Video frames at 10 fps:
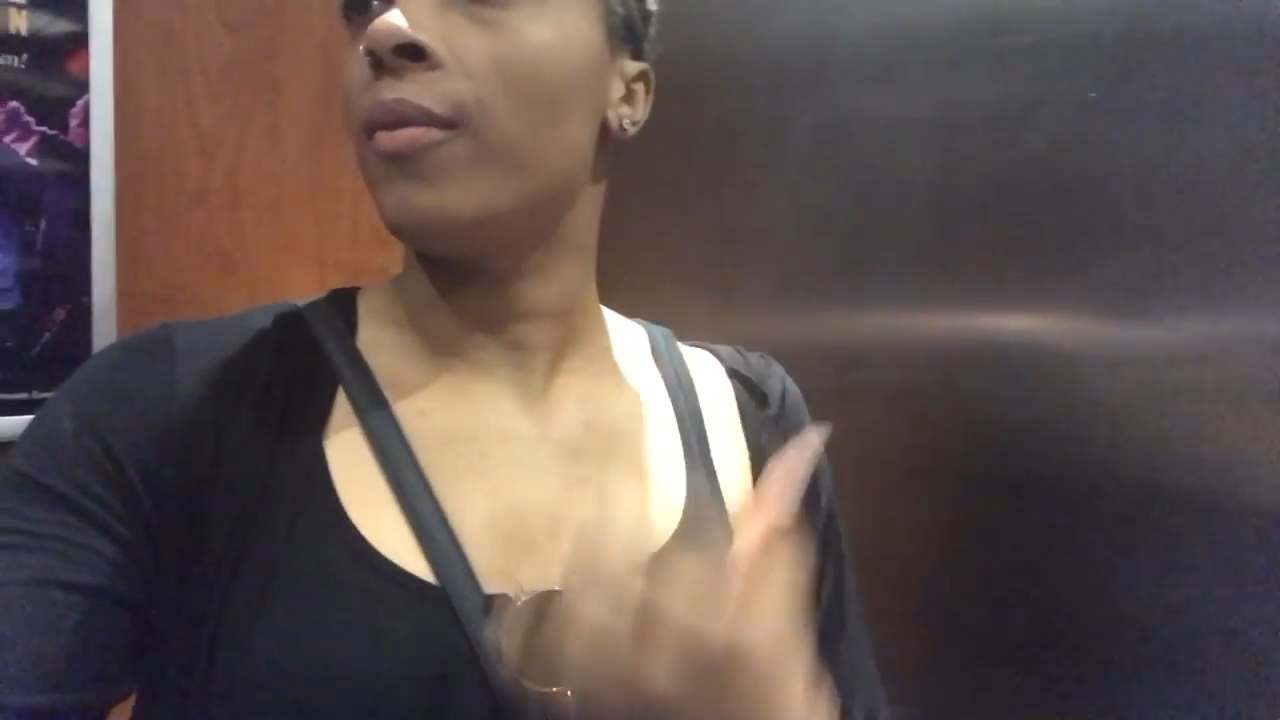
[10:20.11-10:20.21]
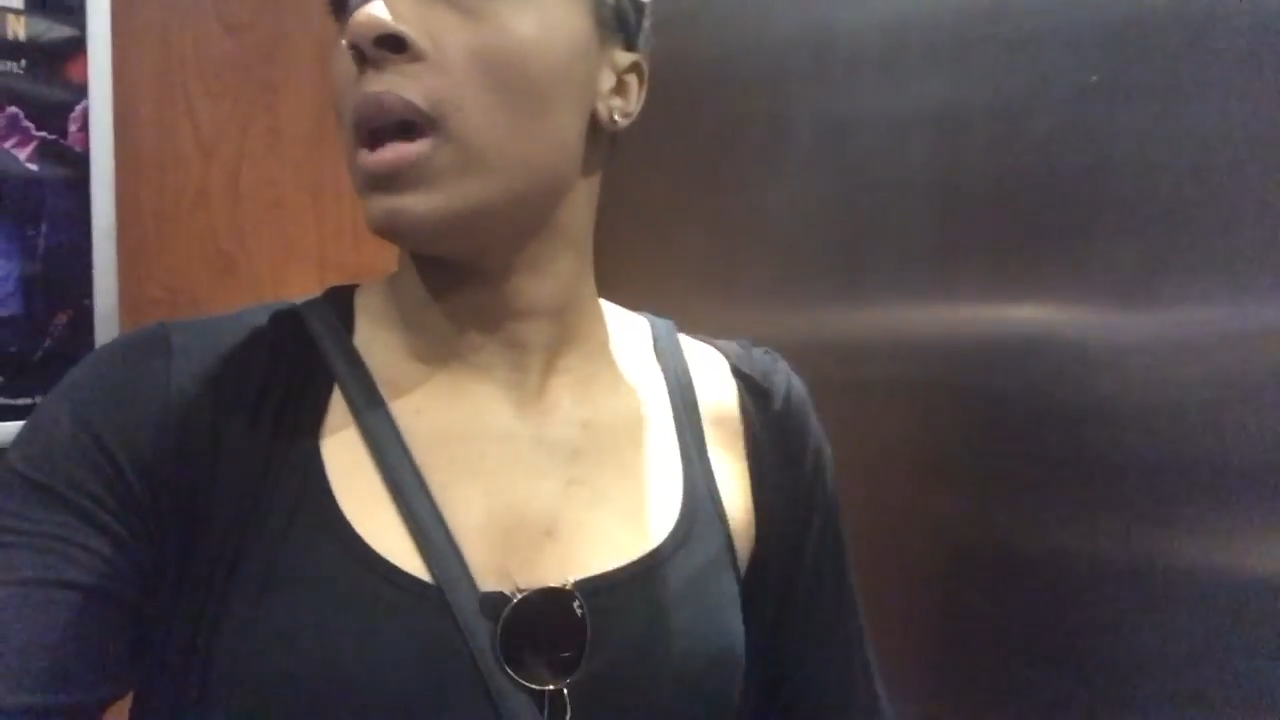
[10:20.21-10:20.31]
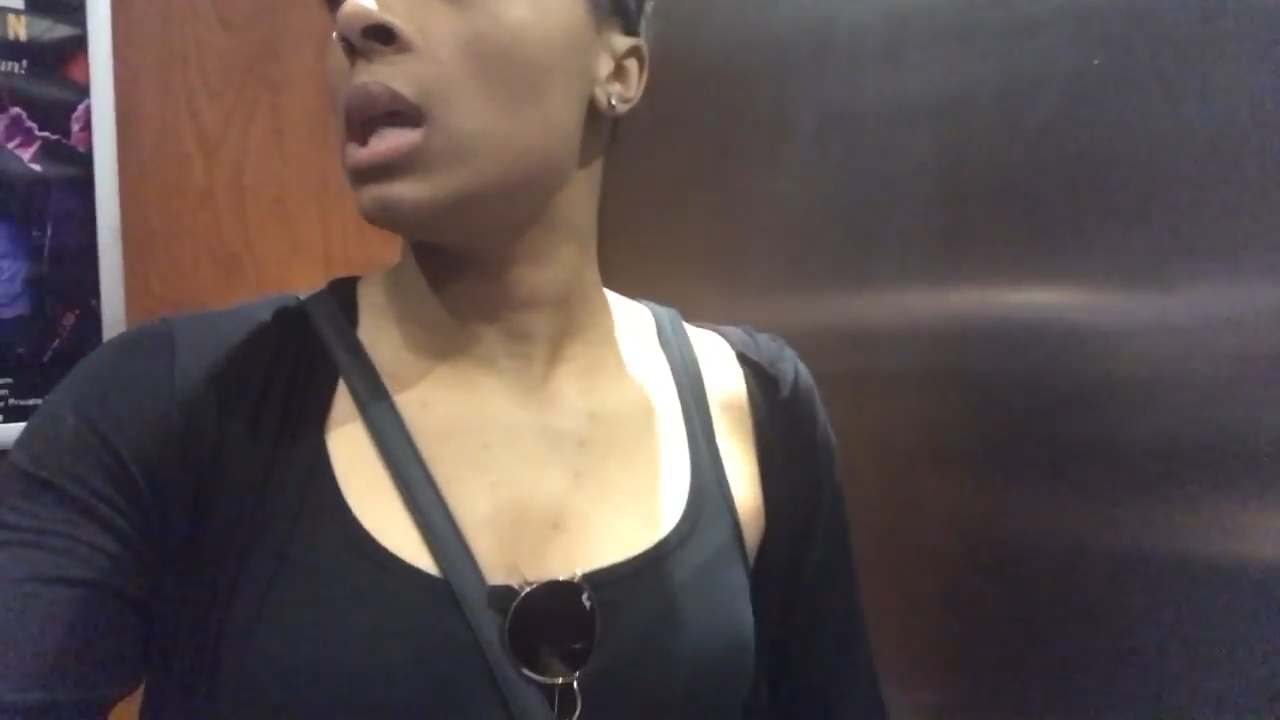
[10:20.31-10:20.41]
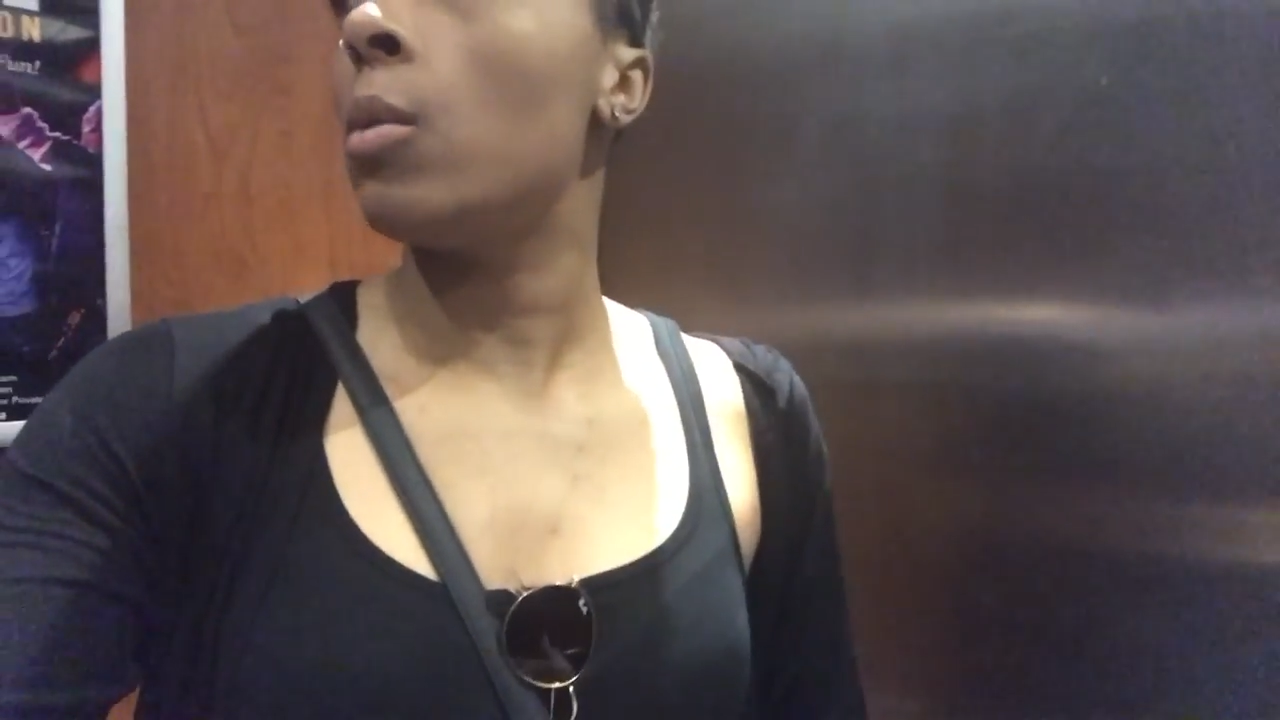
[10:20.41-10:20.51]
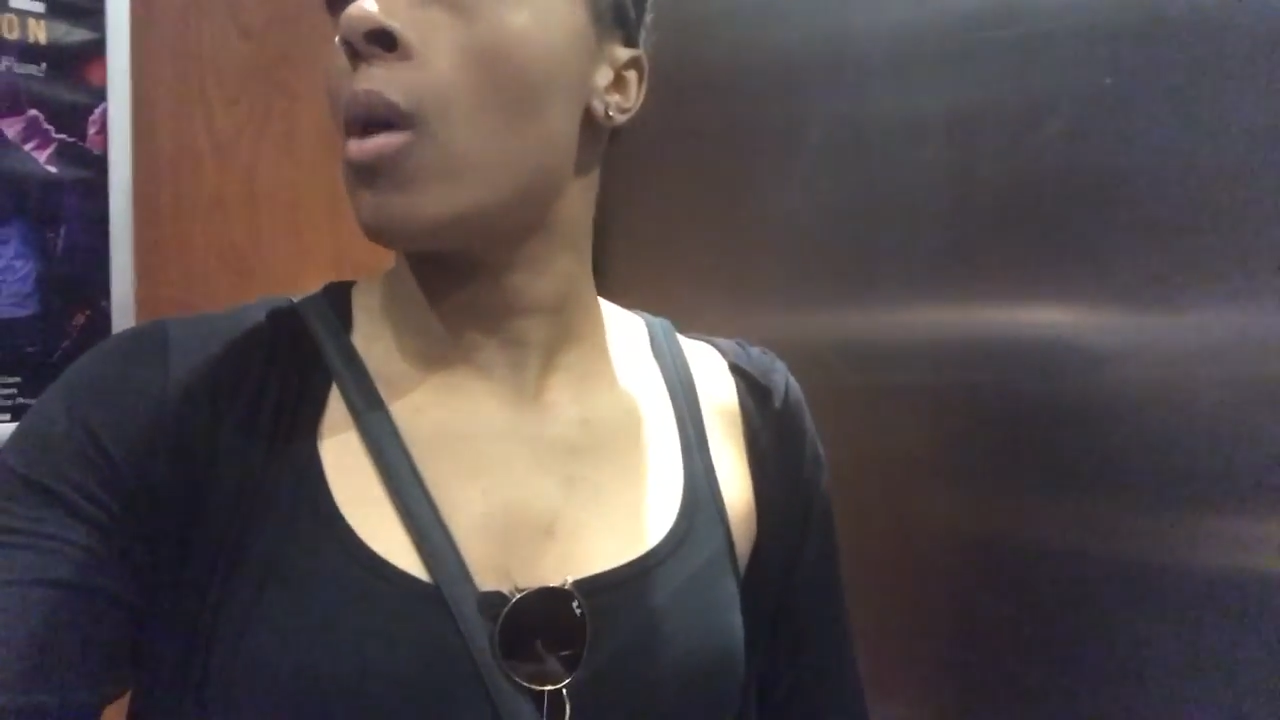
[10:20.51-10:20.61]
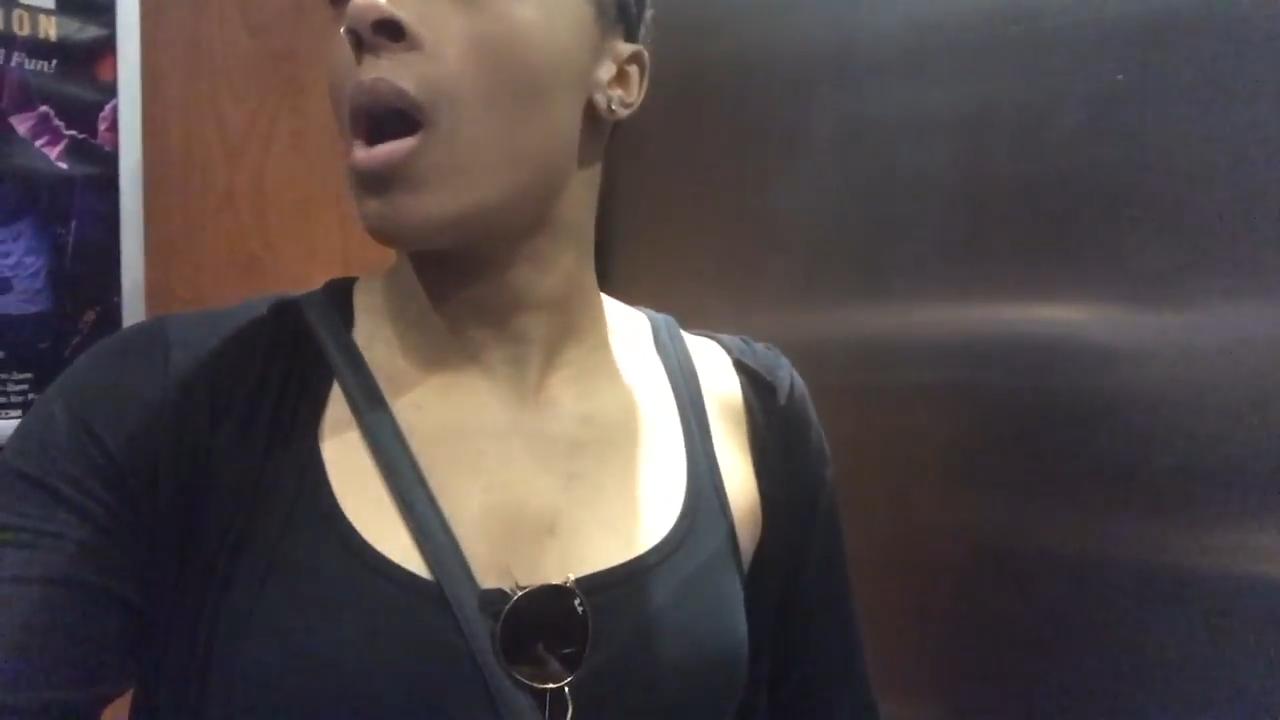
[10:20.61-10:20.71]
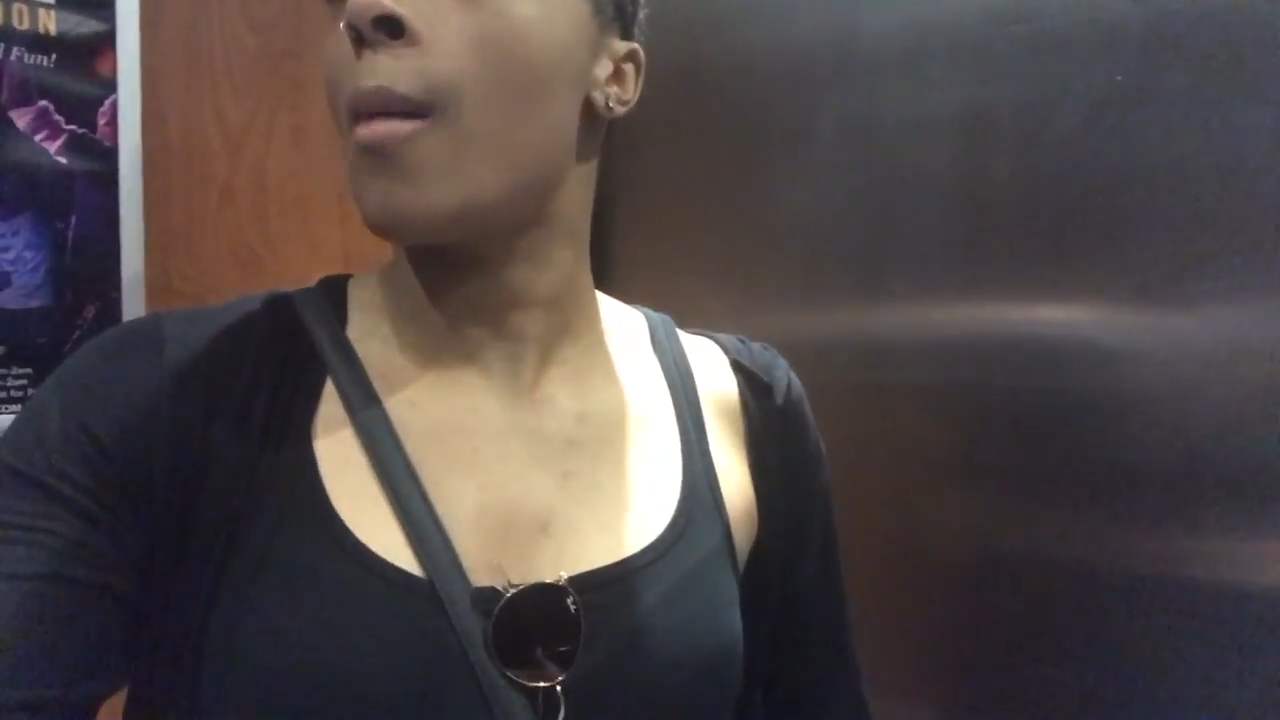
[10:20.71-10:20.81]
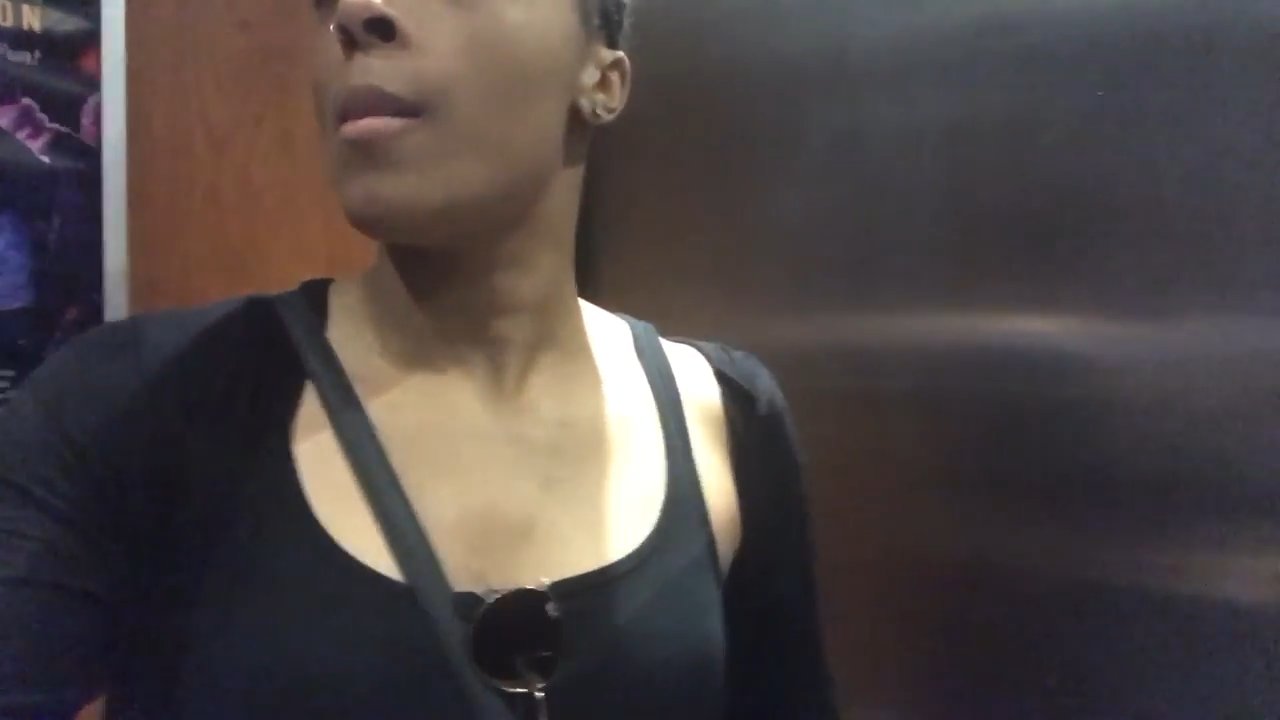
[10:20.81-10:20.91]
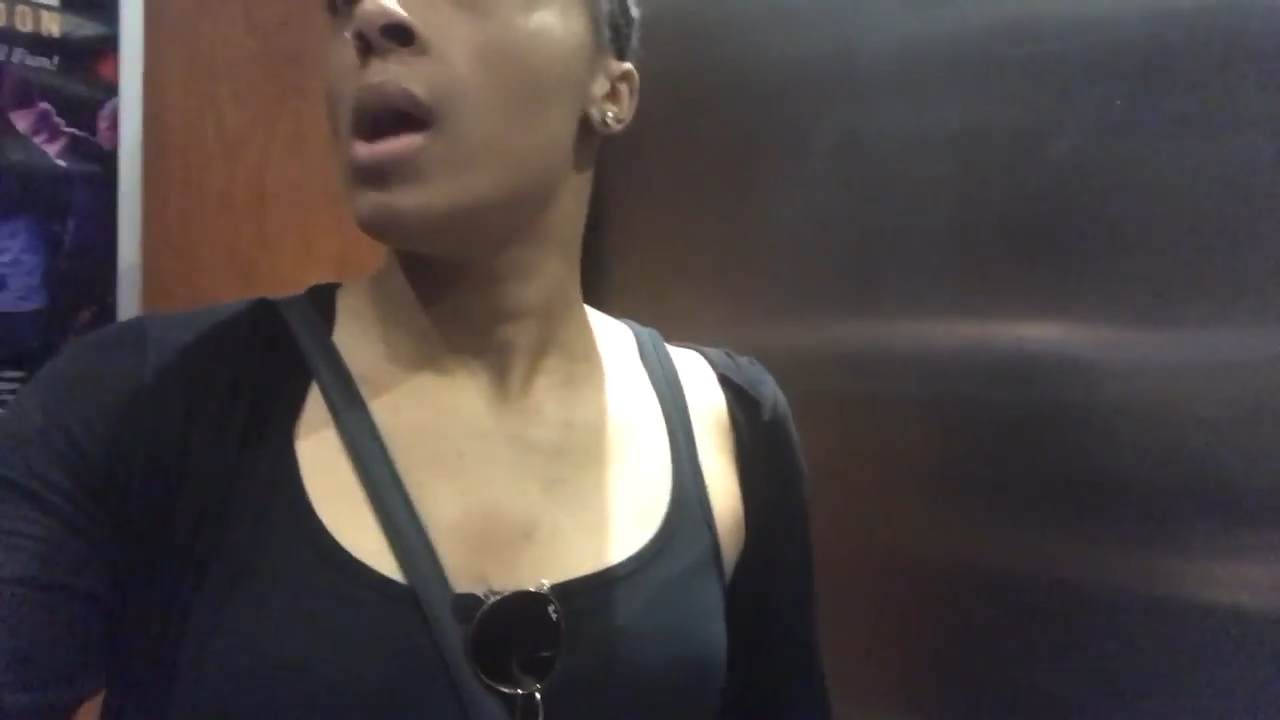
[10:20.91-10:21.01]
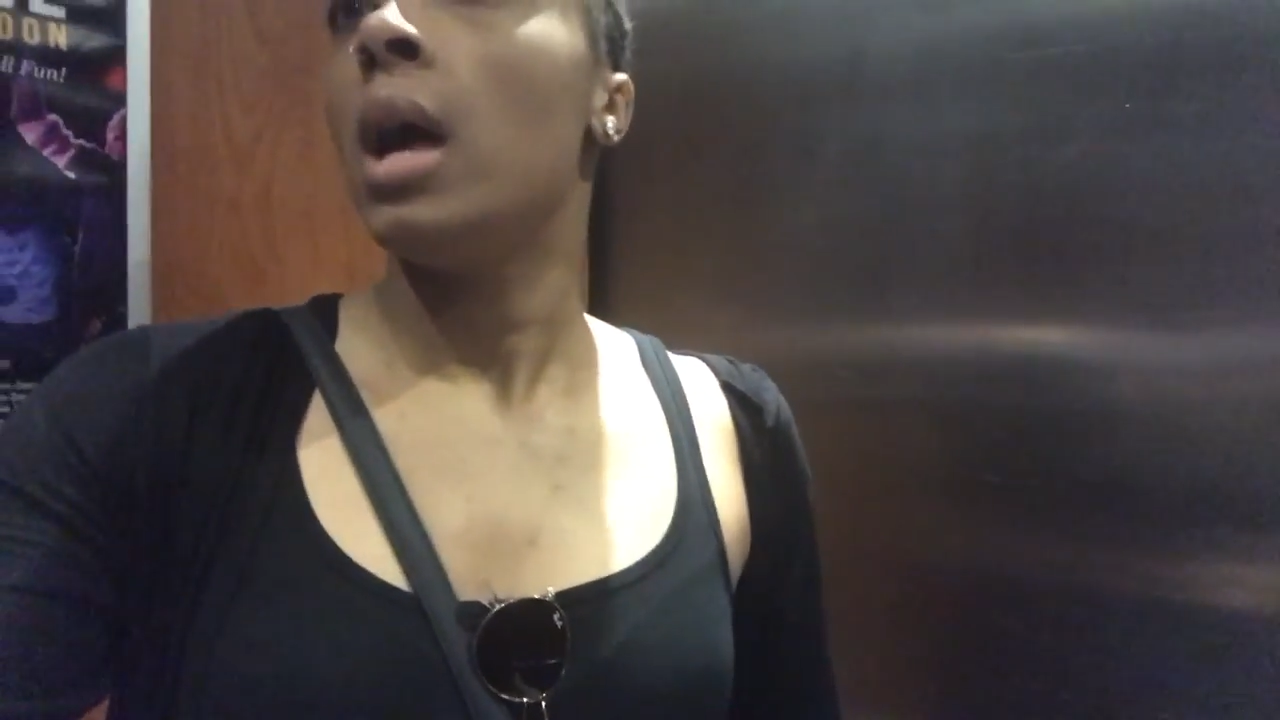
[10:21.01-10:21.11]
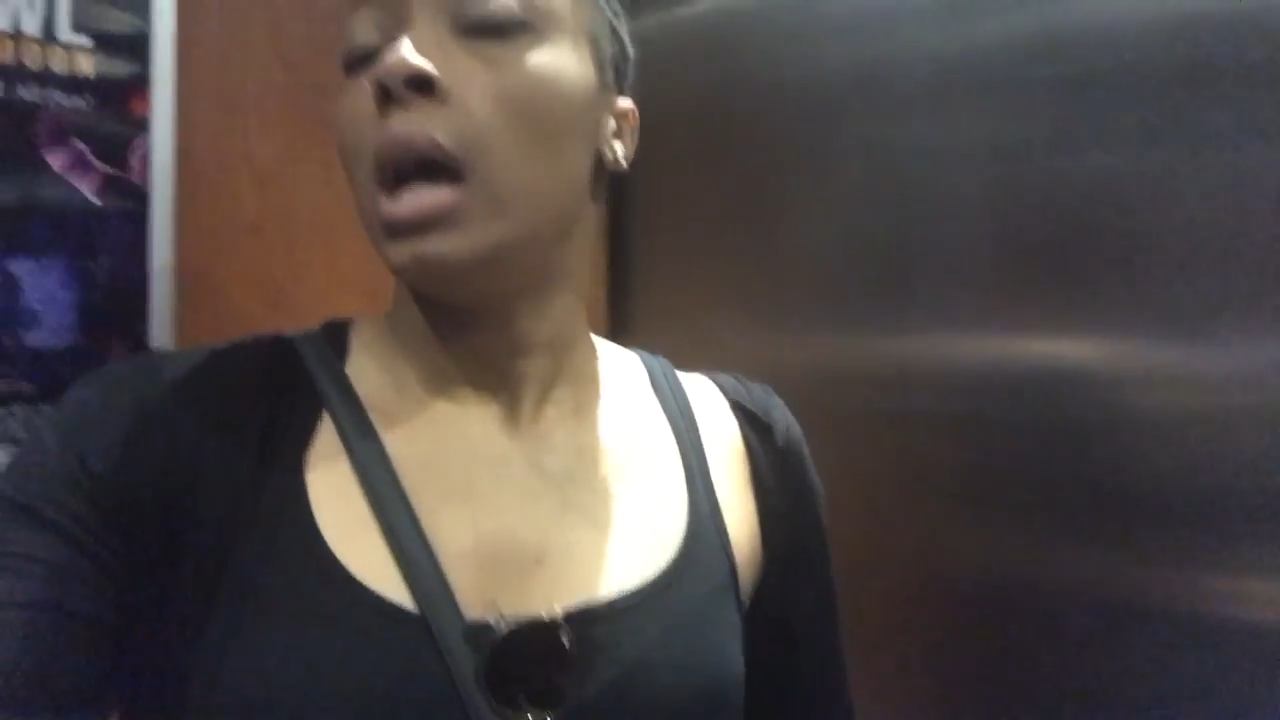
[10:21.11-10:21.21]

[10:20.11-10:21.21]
Fetty Wap.